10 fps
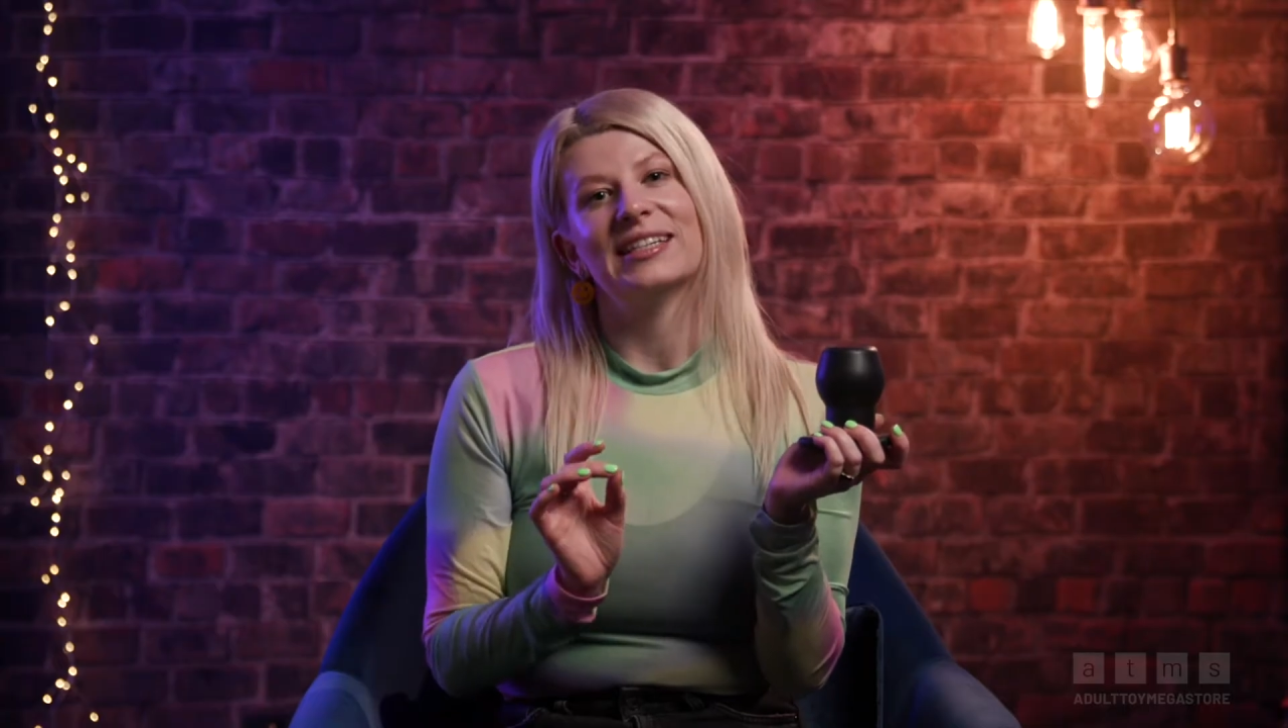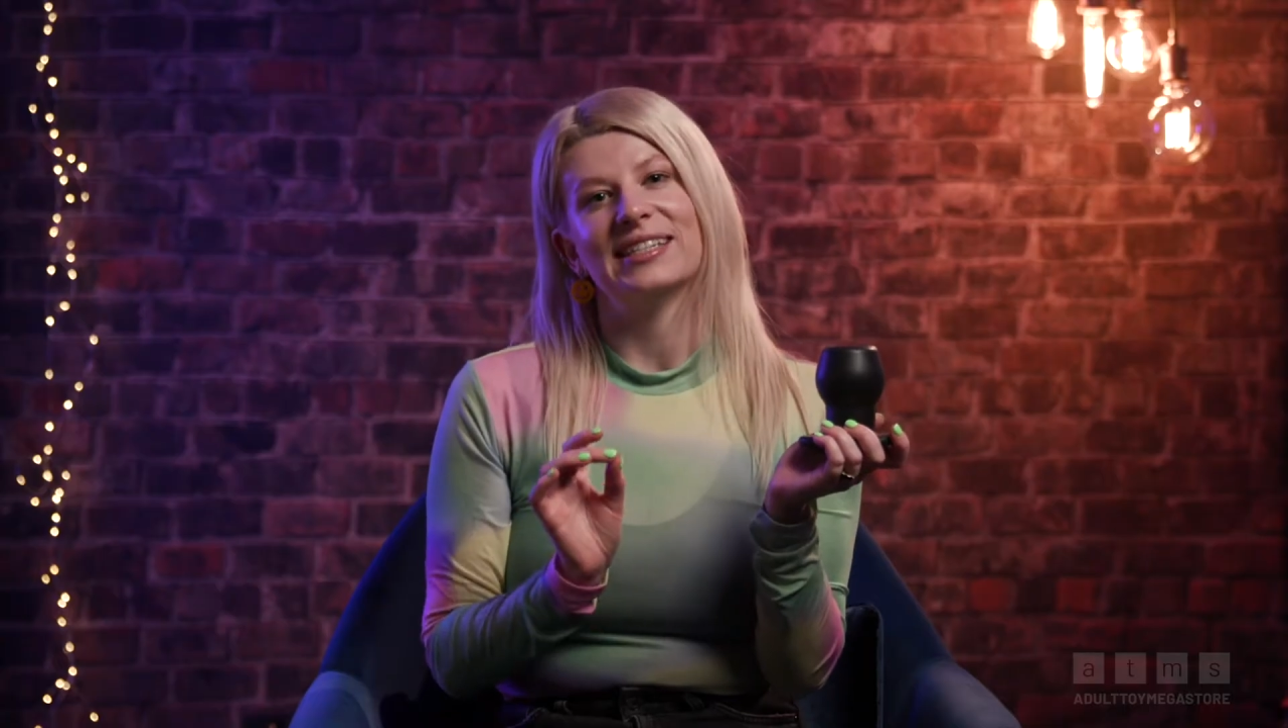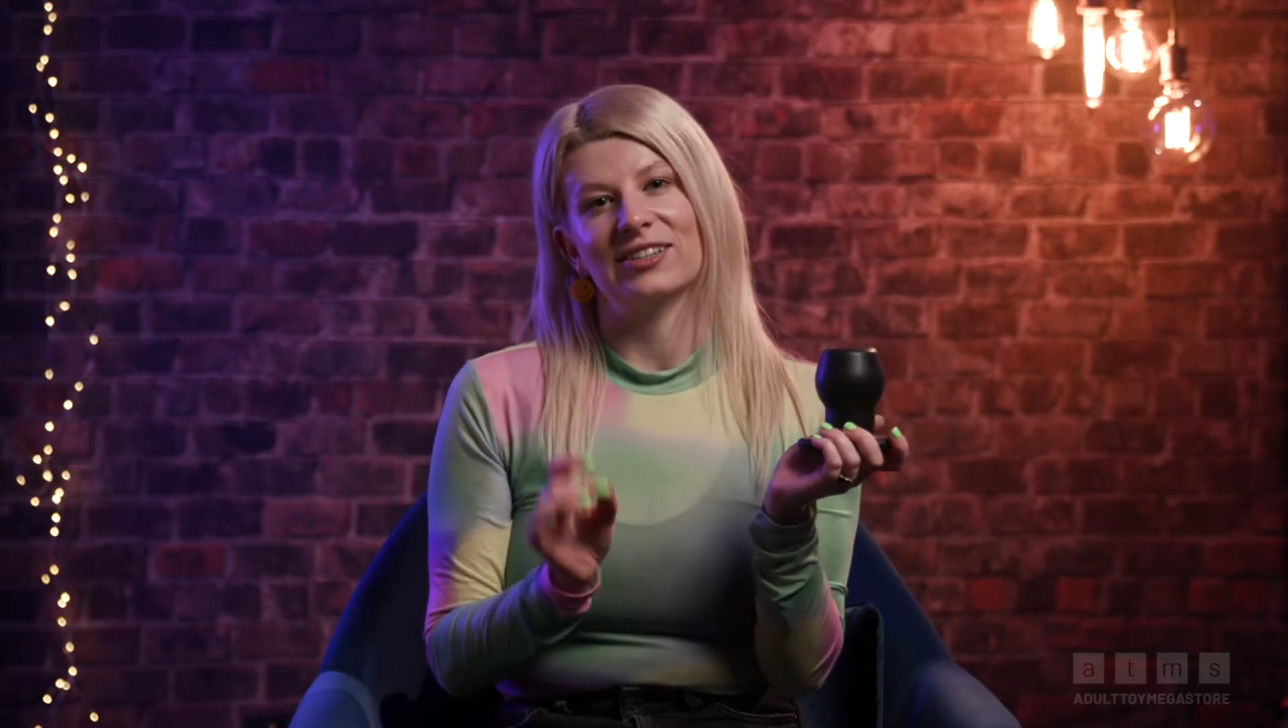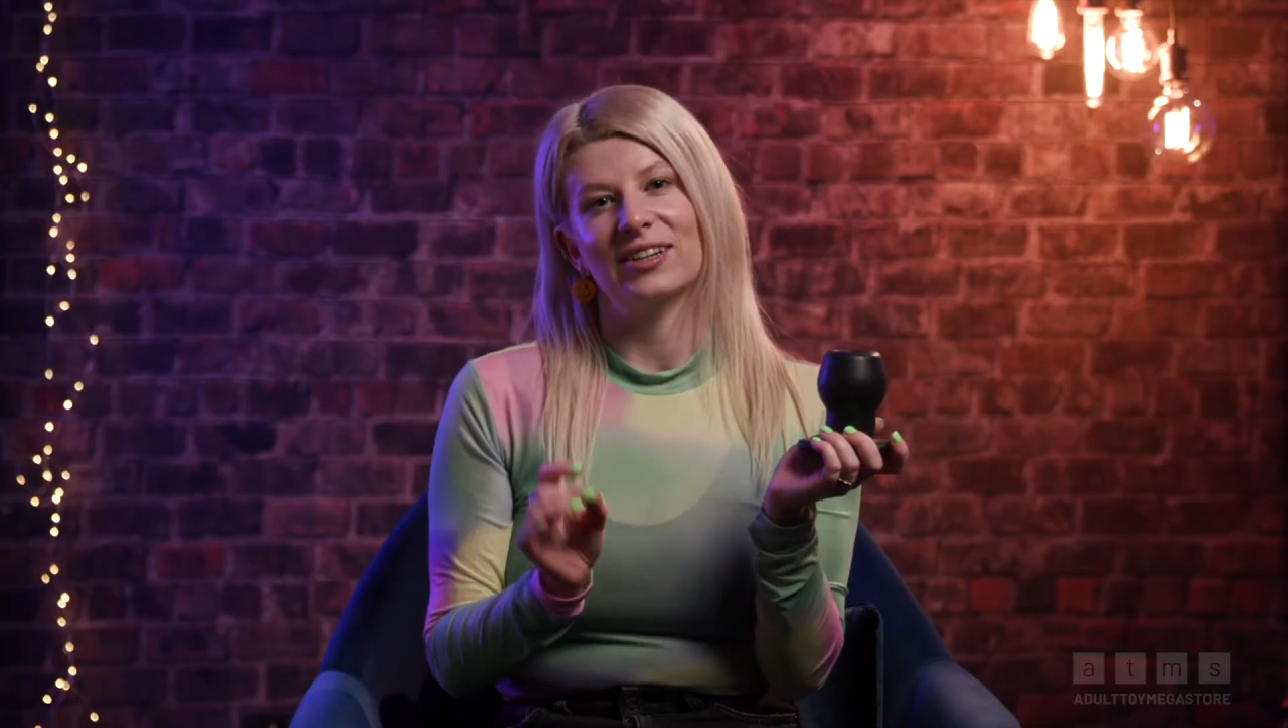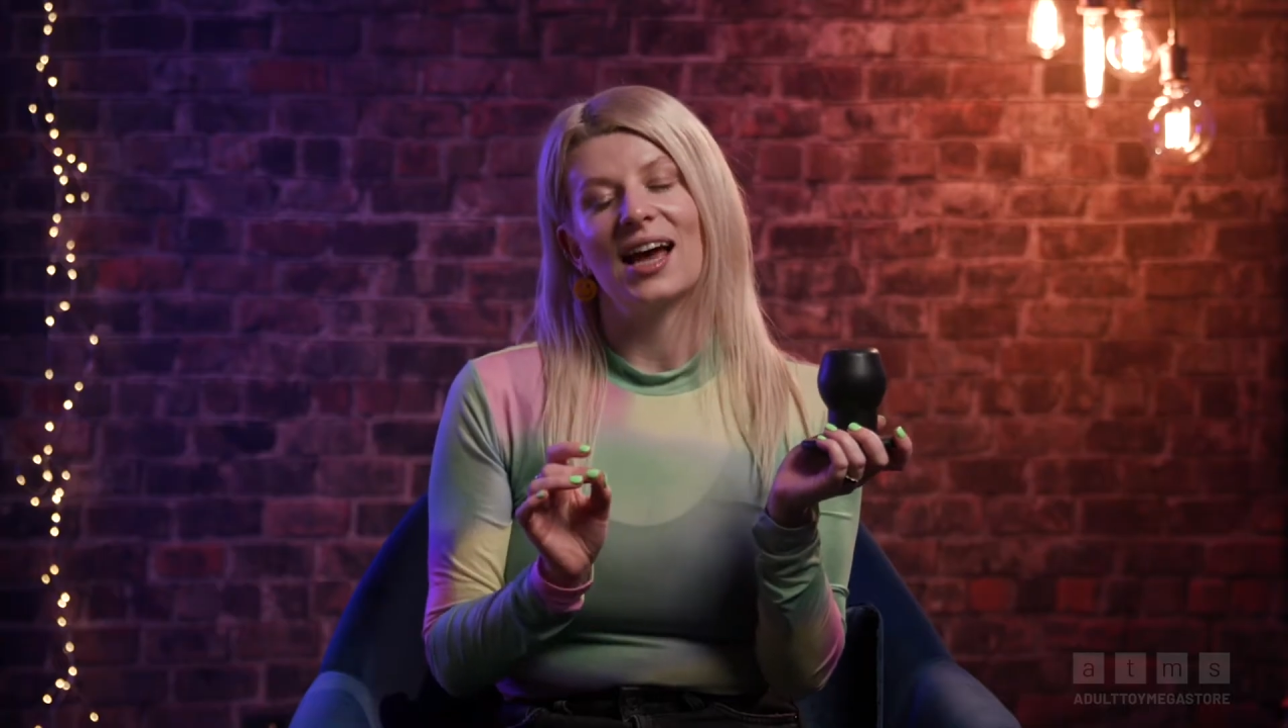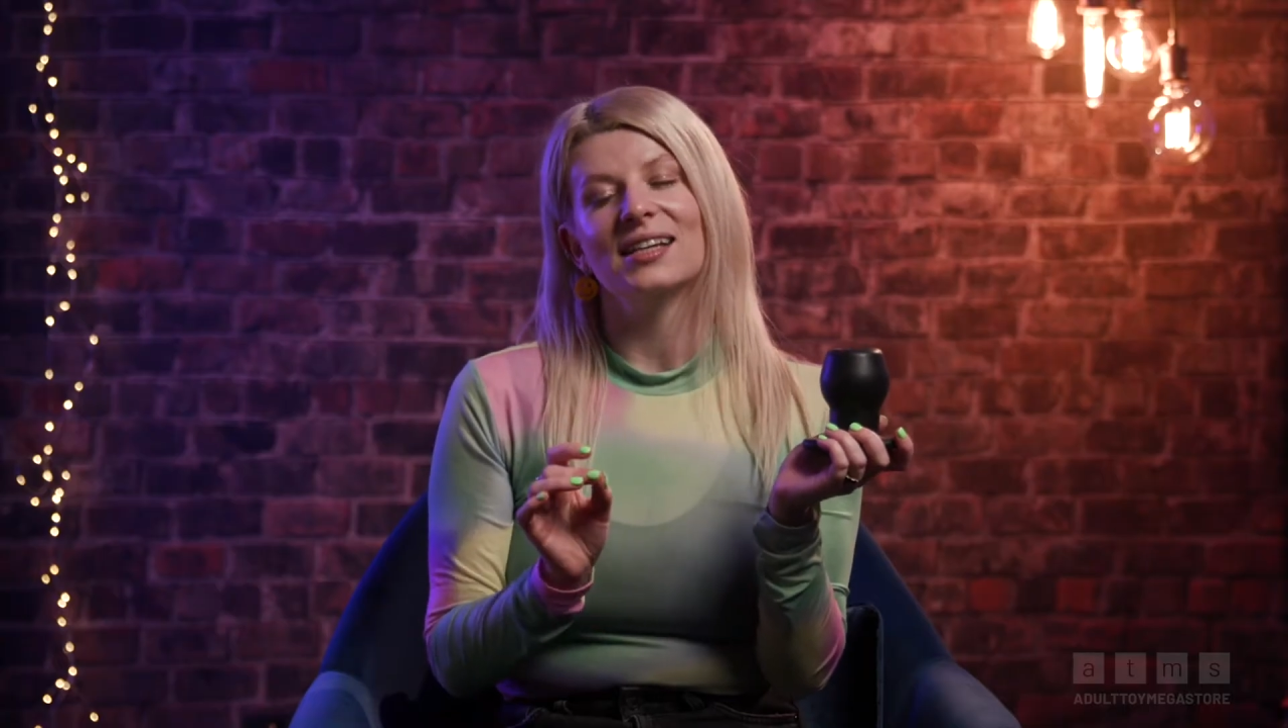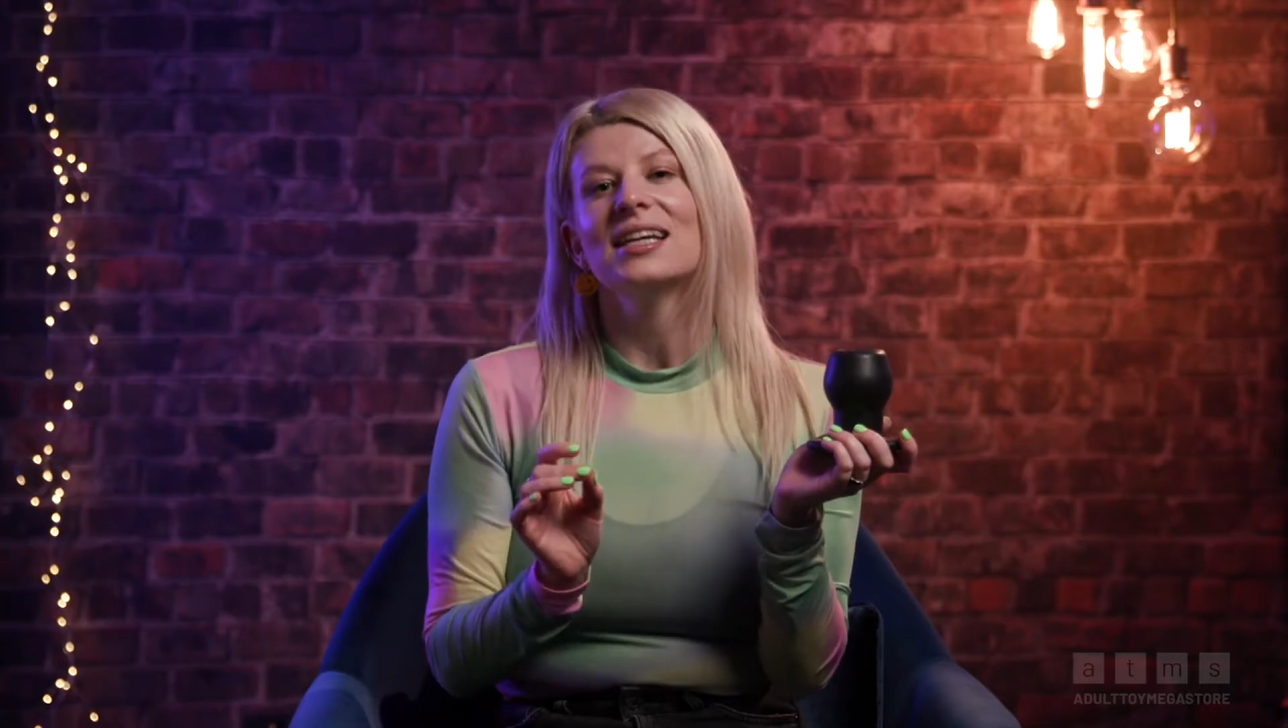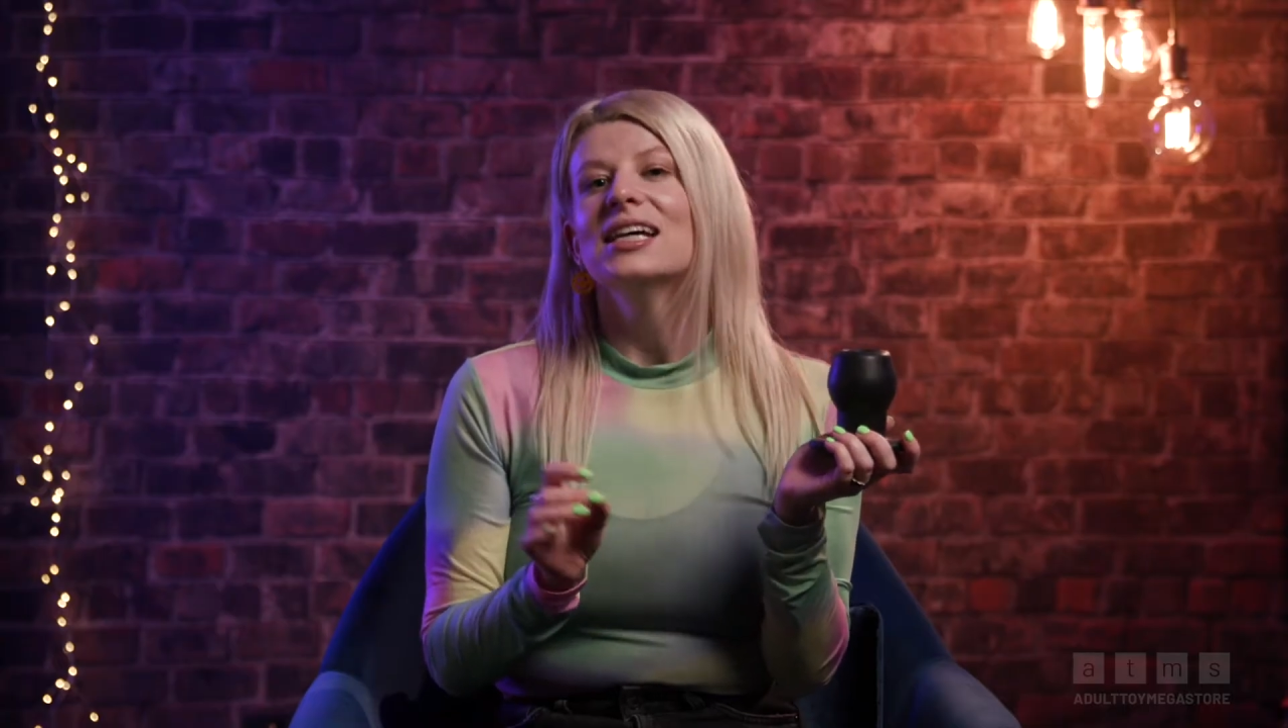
sterilised.